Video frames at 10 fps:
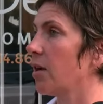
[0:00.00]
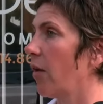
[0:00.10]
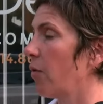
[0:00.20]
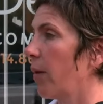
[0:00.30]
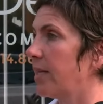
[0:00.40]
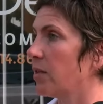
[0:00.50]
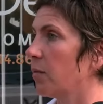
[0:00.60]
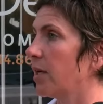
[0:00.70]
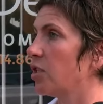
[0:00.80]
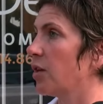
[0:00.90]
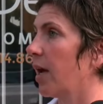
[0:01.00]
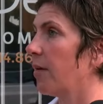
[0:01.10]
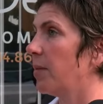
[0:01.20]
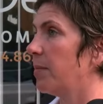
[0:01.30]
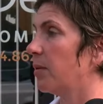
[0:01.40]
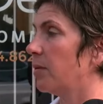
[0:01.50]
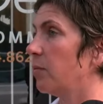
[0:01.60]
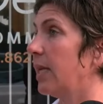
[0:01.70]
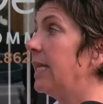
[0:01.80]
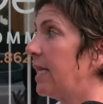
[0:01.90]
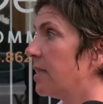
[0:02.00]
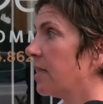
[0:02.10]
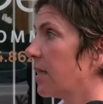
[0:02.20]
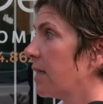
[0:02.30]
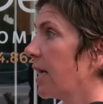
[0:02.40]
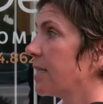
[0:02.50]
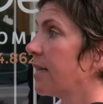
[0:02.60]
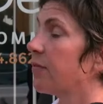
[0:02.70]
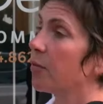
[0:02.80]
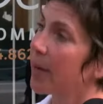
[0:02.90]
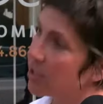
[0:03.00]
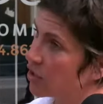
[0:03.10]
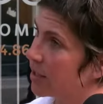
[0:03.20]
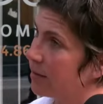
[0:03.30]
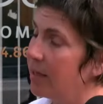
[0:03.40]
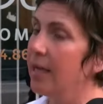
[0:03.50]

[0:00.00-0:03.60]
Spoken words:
all the ways in which we need to collect information